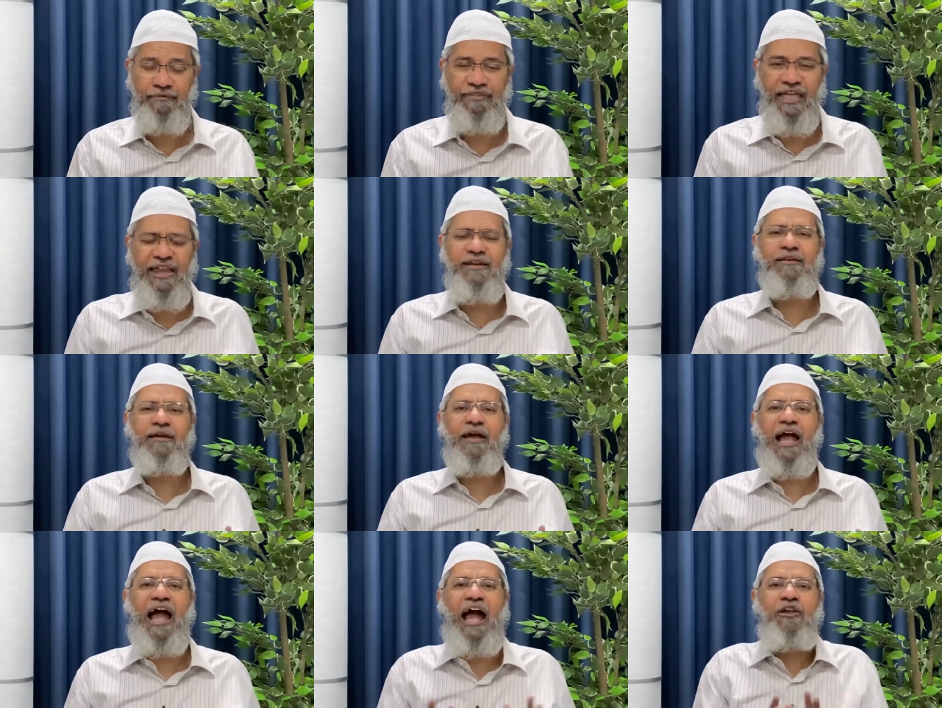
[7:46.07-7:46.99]
then
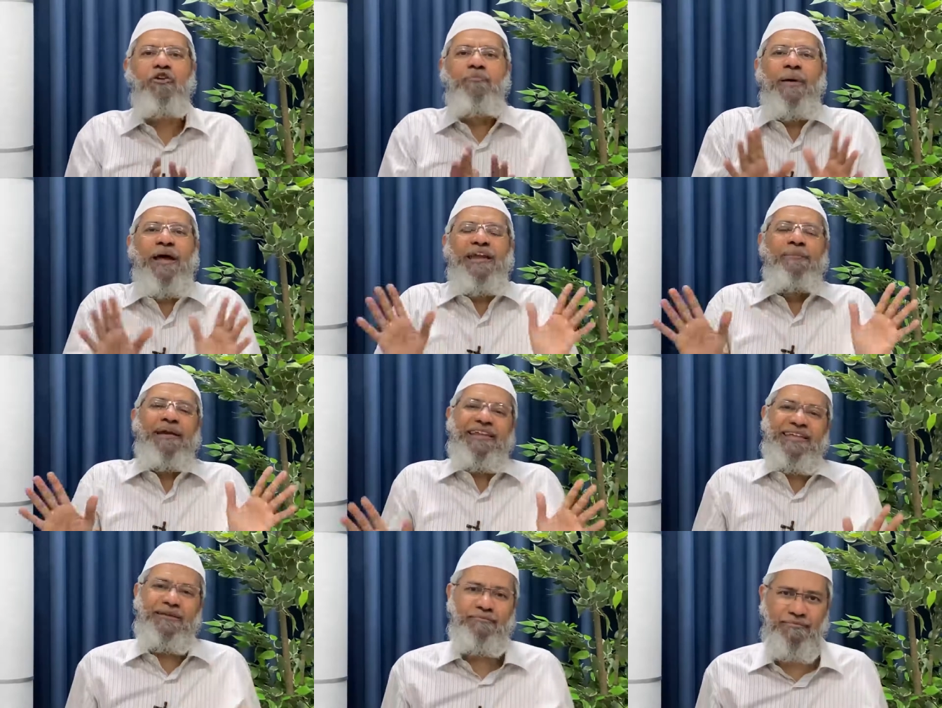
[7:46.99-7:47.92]
I don't mind
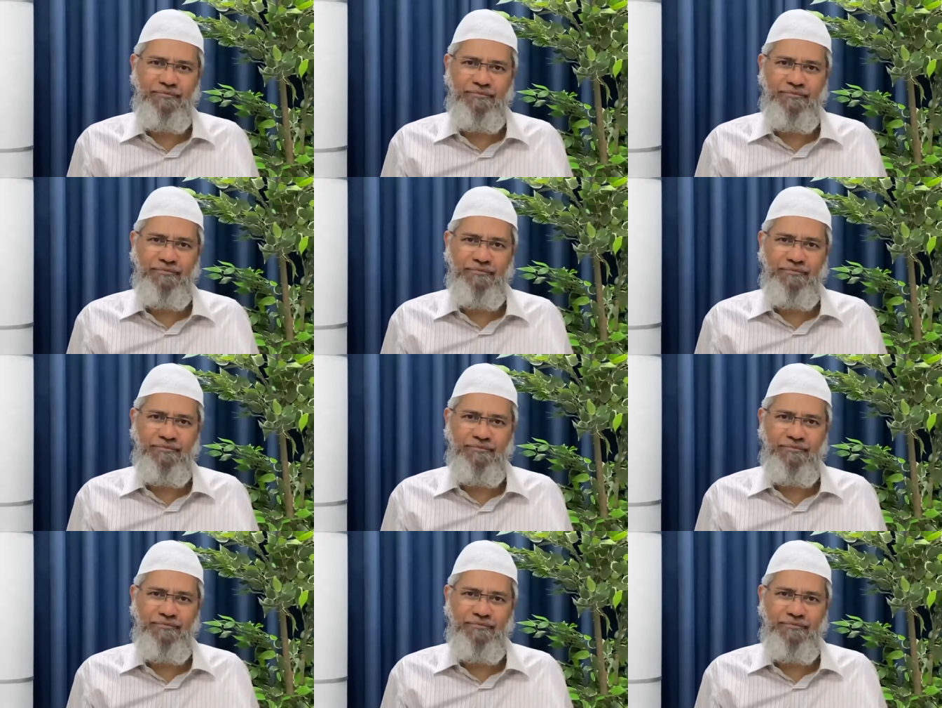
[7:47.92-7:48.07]
debating.